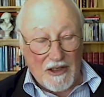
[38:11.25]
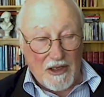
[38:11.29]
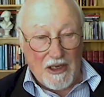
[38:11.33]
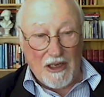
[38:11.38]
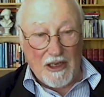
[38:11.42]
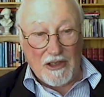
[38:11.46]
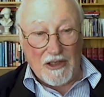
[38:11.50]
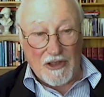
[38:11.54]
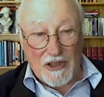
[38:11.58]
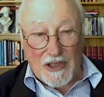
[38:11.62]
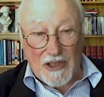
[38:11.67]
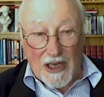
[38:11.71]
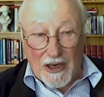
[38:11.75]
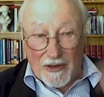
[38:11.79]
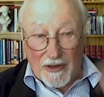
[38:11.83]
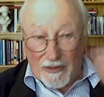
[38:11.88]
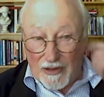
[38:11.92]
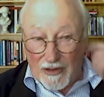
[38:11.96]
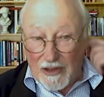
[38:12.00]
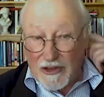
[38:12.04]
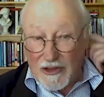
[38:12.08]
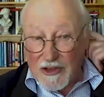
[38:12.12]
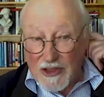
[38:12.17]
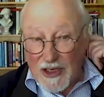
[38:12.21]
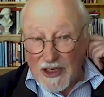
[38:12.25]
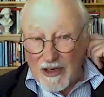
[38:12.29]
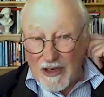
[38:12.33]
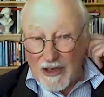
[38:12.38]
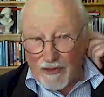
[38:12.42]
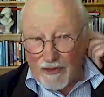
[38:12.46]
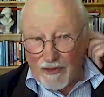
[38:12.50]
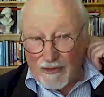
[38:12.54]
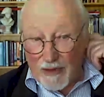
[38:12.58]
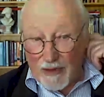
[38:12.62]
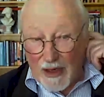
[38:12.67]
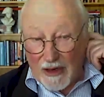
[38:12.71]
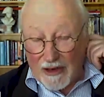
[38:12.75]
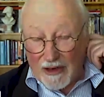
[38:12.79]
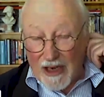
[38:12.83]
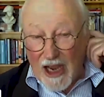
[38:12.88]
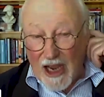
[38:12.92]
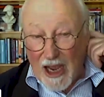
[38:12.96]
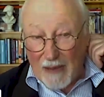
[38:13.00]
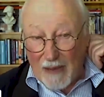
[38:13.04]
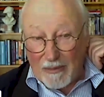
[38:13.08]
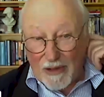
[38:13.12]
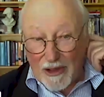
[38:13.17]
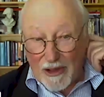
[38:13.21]
instead of
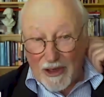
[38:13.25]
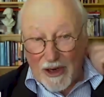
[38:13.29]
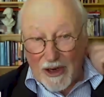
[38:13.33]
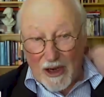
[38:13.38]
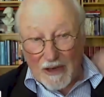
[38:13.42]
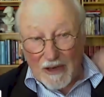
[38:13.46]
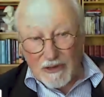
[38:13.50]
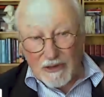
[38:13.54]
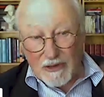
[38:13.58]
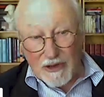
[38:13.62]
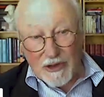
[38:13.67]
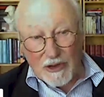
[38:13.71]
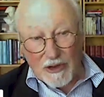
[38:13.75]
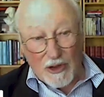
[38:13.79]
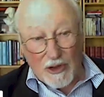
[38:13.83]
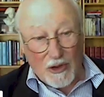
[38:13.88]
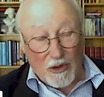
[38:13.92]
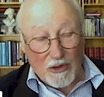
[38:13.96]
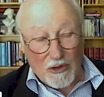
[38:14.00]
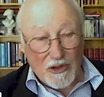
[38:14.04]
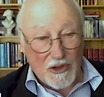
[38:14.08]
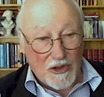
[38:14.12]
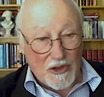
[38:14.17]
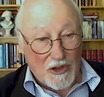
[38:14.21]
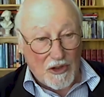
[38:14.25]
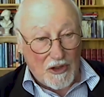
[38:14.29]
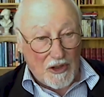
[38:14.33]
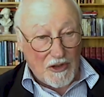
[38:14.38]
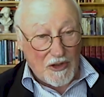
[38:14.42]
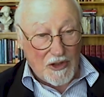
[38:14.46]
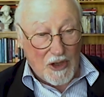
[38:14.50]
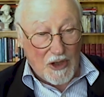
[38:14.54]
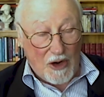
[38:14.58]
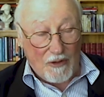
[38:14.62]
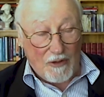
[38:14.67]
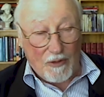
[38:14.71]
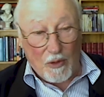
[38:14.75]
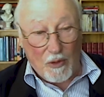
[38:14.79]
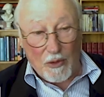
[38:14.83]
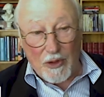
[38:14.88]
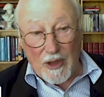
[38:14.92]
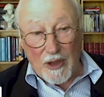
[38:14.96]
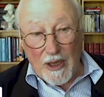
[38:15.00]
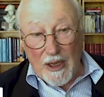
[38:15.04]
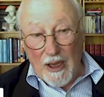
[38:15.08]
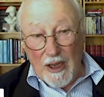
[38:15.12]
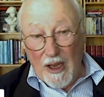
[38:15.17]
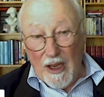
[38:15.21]
carbon and hydrogen and oxygen and so forth.
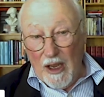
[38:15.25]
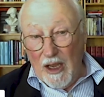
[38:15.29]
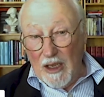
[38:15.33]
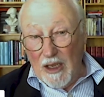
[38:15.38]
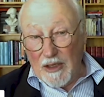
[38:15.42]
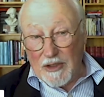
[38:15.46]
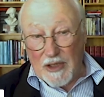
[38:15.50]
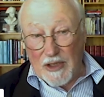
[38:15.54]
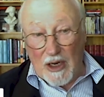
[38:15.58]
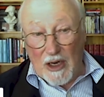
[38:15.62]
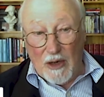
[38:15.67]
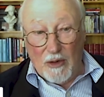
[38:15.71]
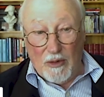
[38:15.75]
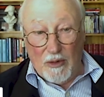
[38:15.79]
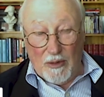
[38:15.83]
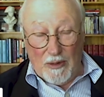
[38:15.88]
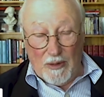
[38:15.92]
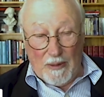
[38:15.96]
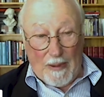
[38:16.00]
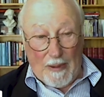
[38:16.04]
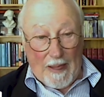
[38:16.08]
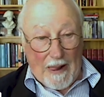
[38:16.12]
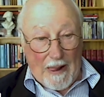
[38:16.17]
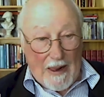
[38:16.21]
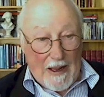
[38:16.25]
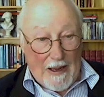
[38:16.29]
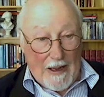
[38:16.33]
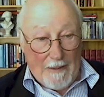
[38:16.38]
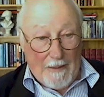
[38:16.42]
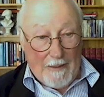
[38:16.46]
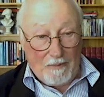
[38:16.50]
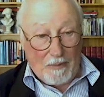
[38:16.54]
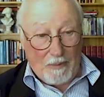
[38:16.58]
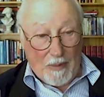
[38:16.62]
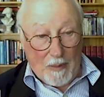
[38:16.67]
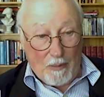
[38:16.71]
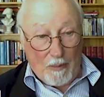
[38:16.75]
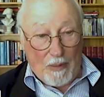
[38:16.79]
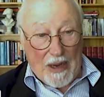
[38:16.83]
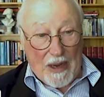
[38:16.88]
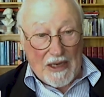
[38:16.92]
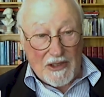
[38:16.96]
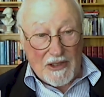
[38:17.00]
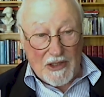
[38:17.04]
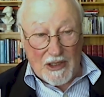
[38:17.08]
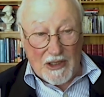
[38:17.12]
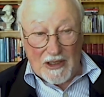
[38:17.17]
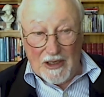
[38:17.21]
So
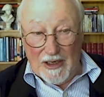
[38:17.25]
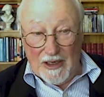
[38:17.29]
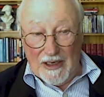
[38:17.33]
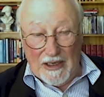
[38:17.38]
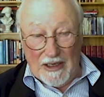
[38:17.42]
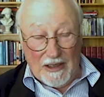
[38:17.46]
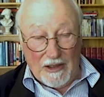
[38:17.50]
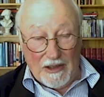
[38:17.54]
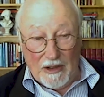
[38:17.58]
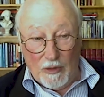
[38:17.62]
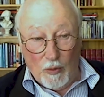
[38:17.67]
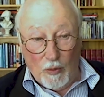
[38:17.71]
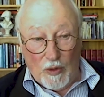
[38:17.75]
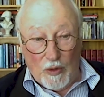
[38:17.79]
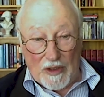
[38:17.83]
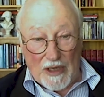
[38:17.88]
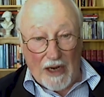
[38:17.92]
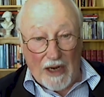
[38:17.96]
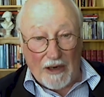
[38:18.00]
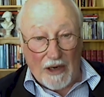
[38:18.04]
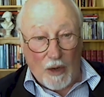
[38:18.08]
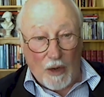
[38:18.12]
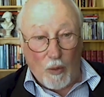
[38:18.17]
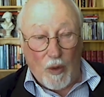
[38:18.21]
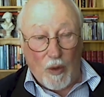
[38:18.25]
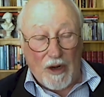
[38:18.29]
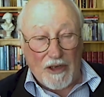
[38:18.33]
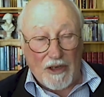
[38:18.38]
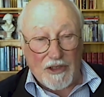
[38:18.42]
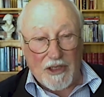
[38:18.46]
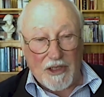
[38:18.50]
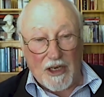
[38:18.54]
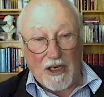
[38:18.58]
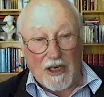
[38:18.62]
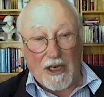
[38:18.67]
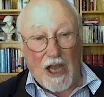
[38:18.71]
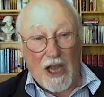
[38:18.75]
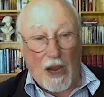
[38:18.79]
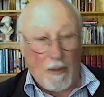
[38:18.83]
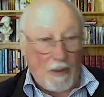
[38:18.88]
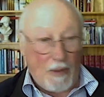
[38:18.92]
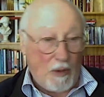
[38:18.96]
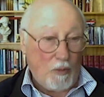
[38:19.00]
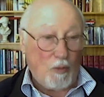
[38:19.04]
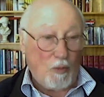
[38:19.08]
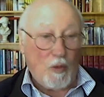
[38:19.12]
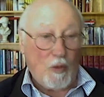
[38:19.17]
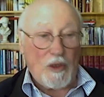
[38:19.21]
basically, we don't know where it's going to go,
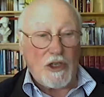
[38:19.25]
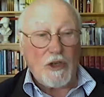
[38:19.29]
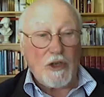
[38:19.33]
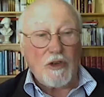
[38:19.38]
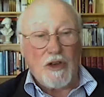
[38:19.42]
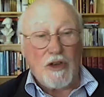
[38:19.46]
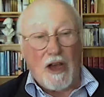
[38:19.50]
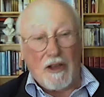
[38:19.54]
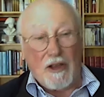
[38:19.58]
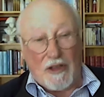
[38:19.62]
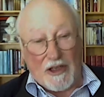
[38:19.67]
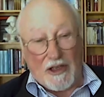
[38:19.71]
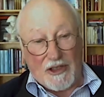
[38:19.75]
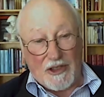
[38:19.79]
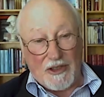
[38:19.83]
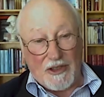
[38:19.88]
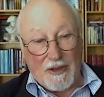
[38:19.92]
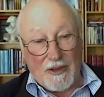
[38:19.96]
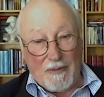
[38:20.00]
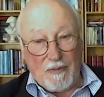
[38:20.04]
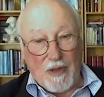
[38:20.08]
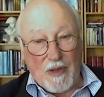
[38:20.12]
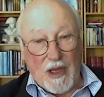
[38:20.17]
but we do know this: